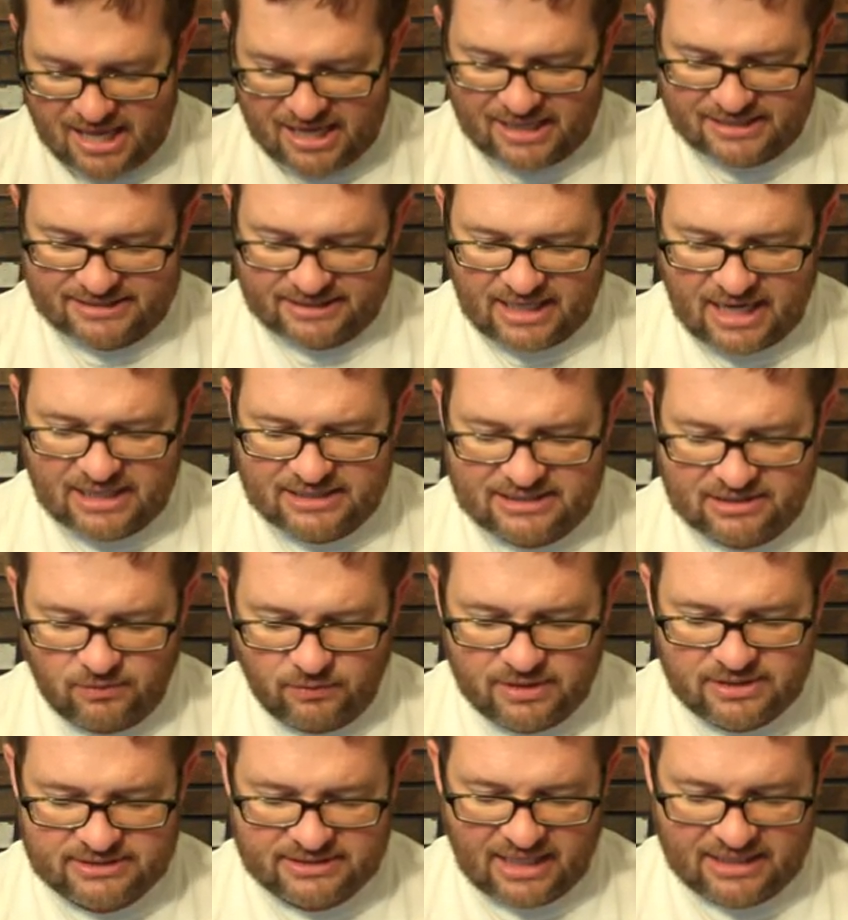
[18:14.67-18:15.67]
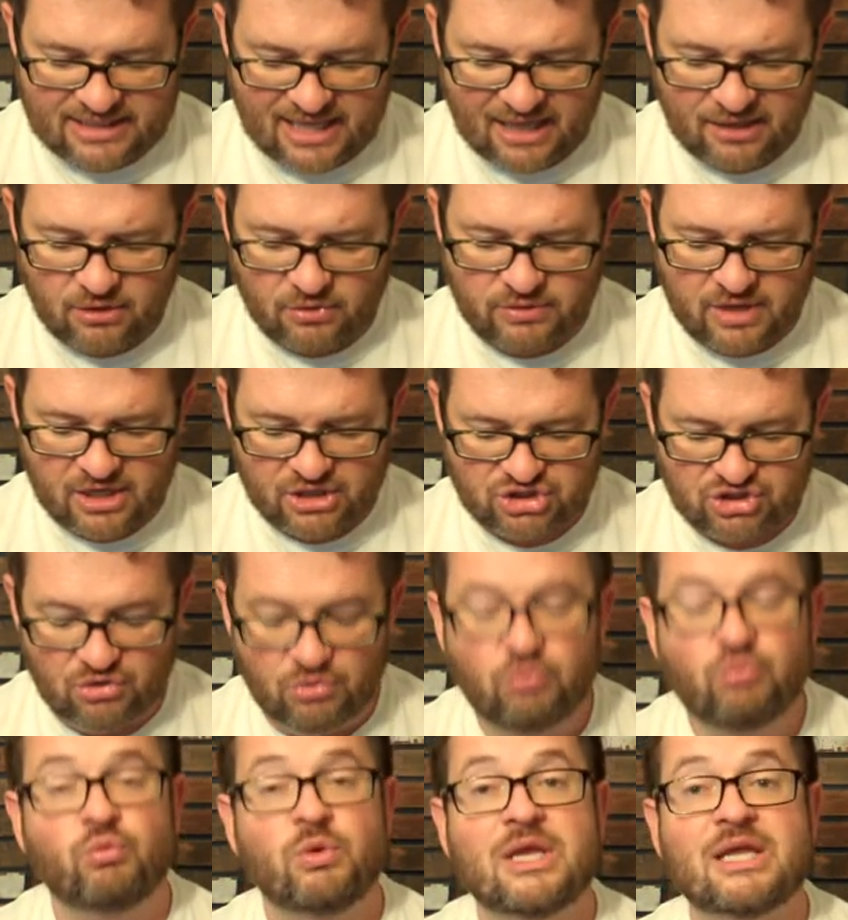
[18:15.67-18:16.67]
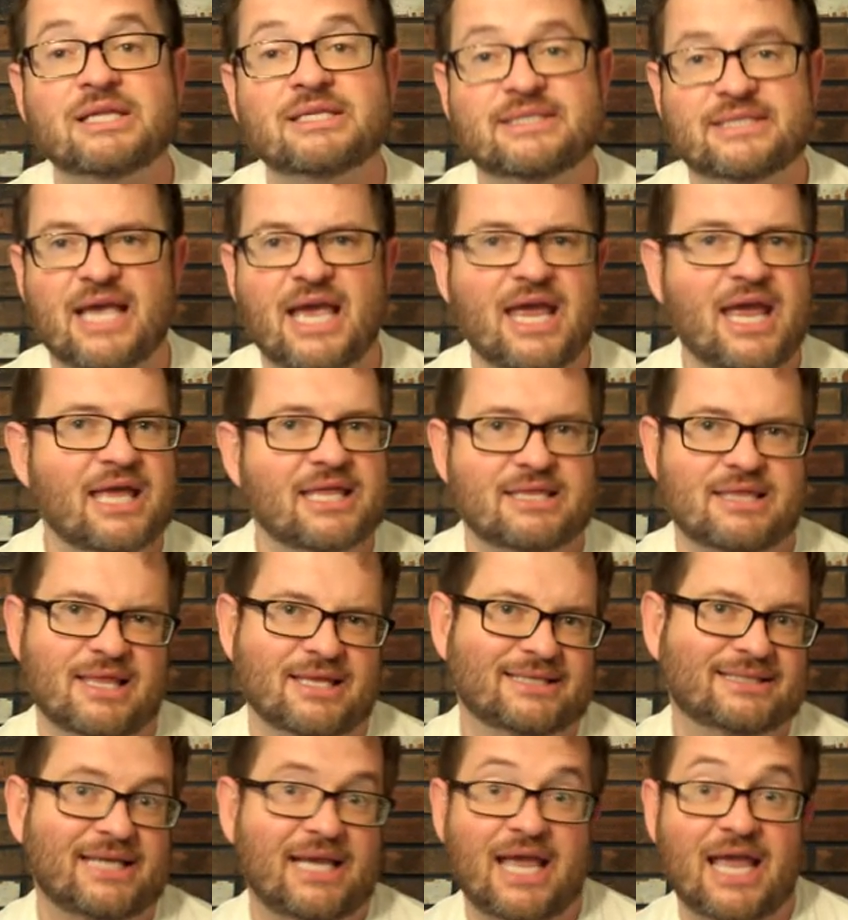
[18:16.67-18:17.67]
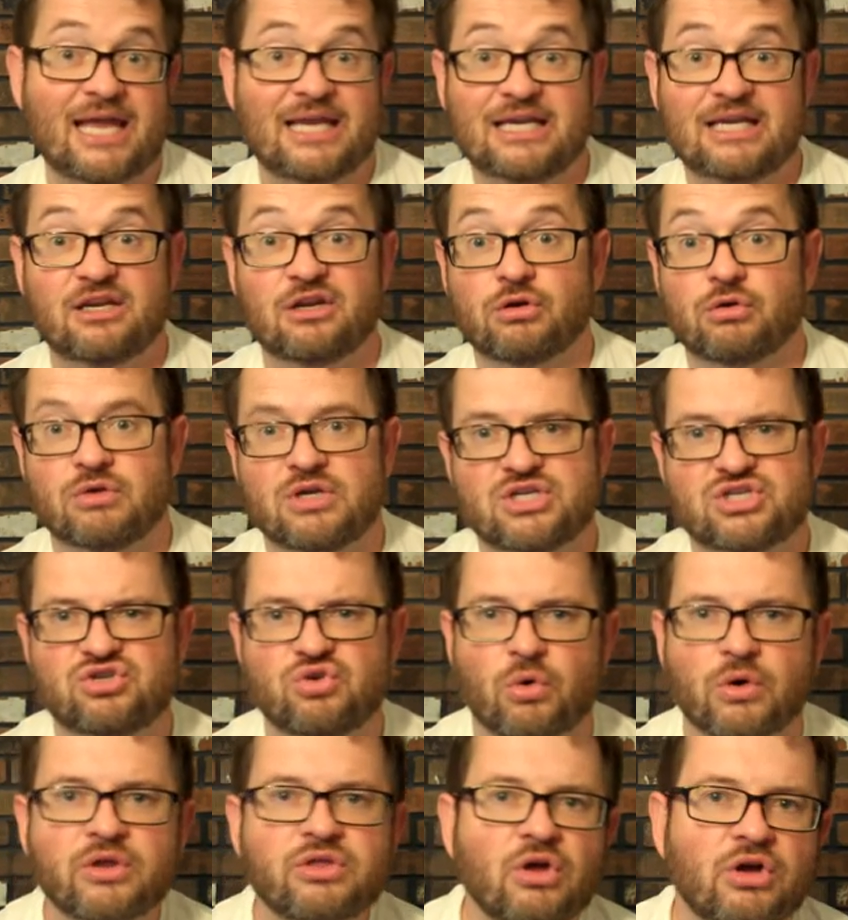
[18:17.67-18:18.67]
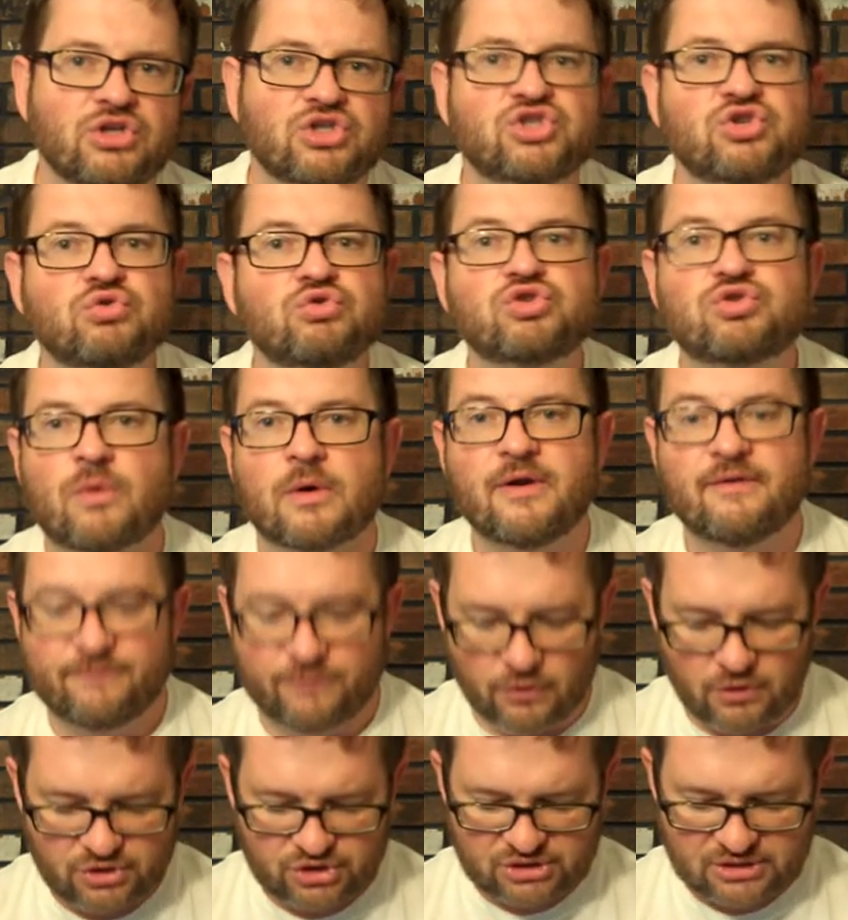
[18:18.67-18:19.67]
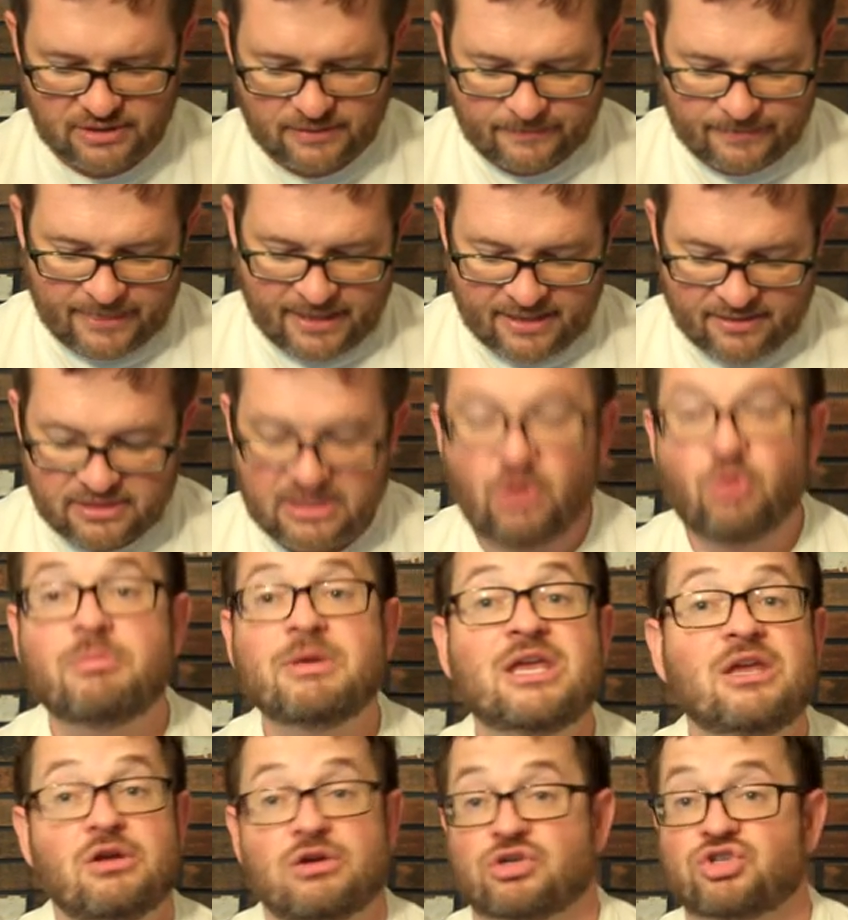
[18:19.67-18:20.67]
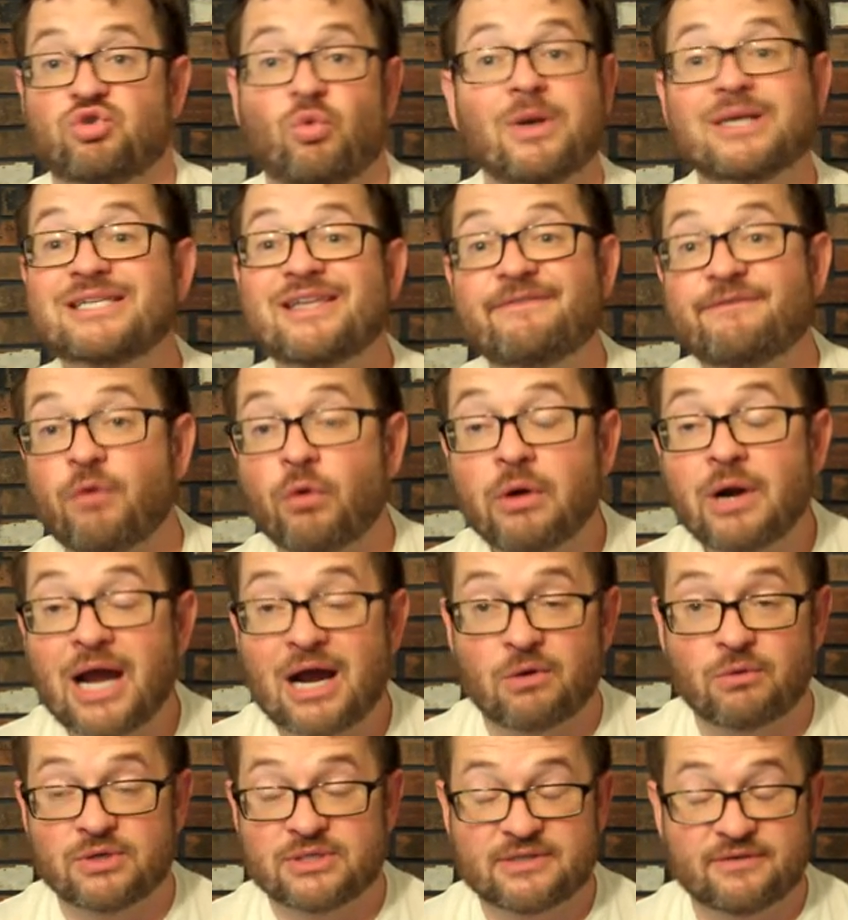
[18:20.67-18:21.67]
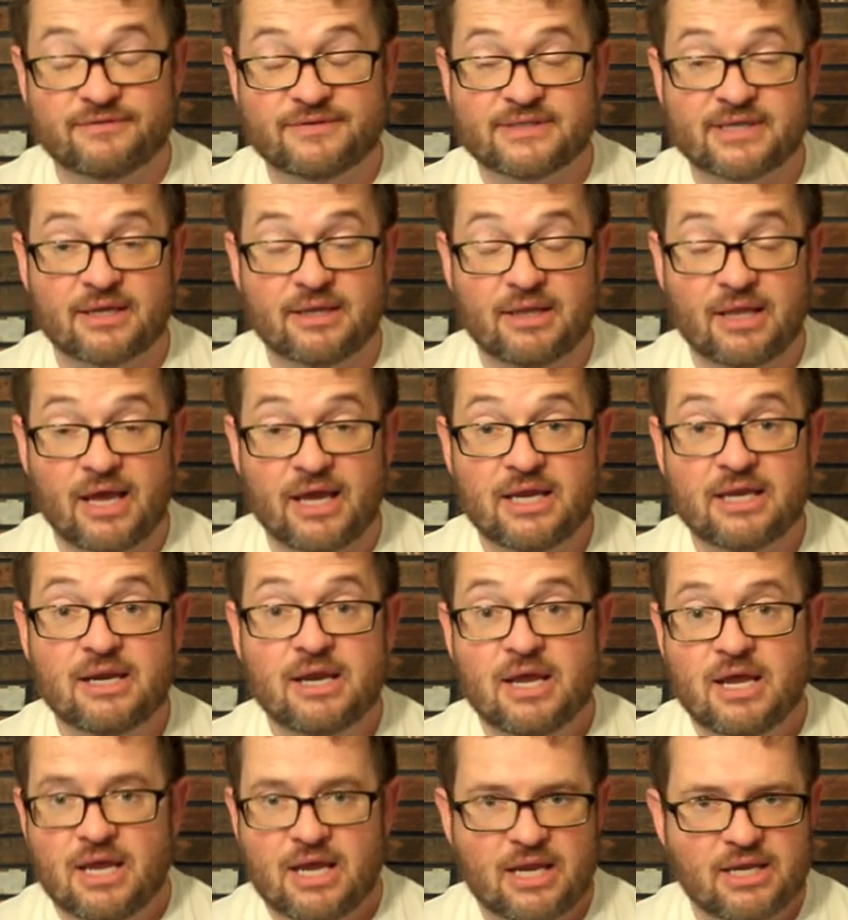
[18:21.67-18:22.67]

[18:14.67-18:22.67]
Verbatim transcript: And as a consequence, at that location, we can say at, let's say, 80 degrees north on June 21st, there will be 24 hours of sunlight.